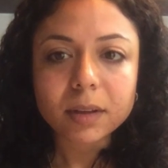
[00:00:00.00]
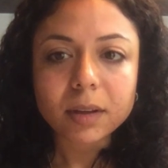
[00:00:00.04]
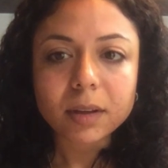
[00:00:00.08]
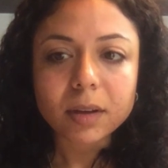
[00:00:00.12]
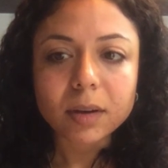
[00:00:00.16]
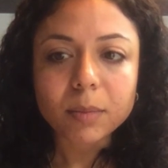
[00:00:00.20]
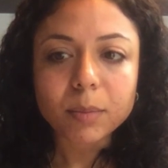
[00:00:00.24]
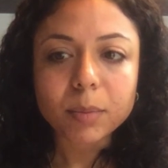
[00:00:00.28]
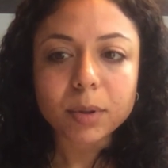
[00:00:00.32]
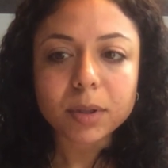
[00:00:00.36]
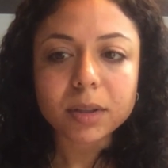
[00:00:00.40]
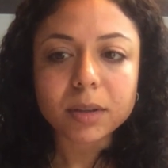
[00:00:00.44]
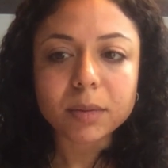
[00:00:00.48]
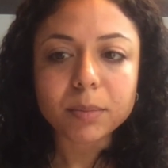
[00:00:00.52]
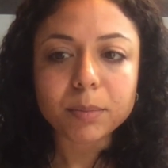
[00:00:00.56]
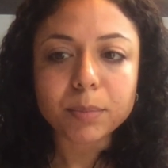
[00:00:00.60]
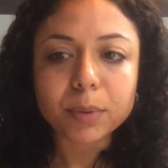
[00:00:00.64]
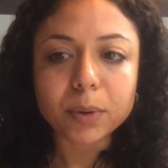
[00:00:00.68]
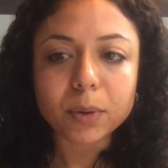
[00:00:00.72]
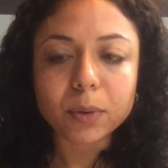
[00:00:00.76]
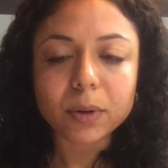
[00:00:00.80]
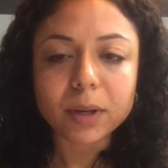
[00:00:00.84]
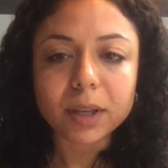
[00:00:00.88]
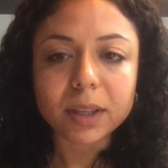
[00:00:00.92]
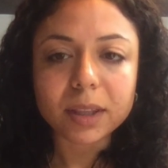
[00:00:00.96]
Put the
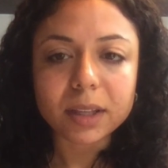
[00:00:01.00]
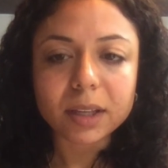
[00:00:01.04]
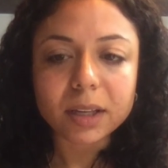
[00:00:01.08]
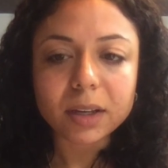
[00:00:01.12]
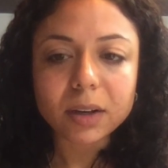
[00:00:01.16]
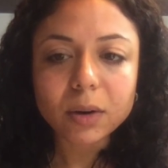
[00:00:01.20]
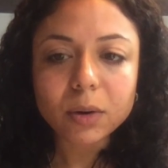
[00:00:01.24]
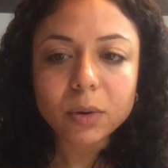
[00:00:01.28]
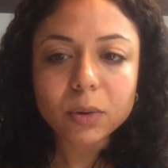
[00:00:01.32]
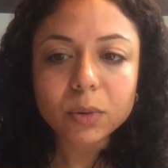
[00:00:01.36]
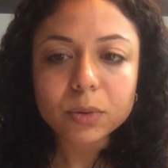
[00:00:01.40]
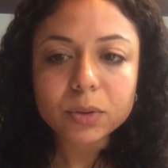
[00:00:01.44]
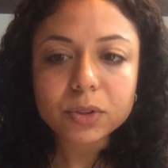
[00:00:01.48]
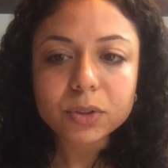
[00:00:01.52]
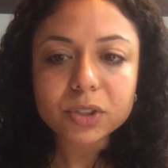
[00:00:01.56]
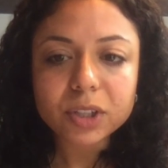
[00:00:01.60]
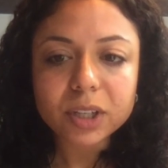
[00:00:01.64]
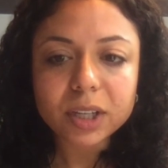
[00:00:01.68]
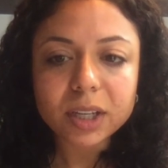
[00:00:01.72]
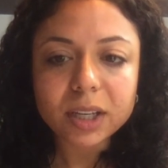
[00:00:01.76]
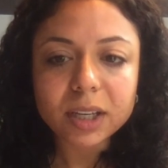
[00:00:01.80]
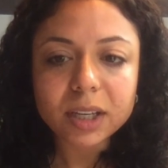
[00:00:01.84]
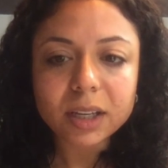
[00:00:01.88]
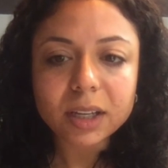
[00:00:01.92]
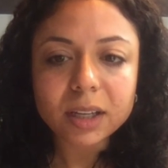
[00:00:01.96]
boat in the
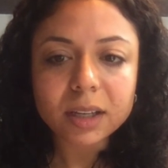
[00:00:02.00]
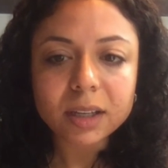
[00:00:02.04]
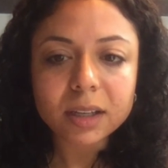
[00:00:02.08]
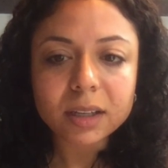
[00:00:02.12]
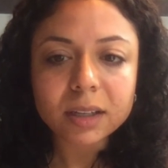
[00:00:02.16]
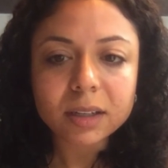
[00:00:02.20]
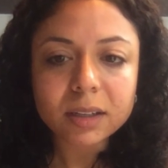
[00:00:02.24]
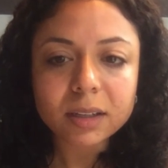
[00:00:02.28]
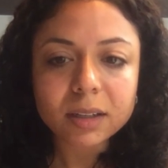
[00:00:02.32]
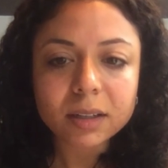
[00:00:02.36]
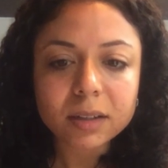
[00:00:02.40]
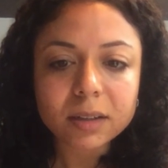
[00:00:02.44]
ocean.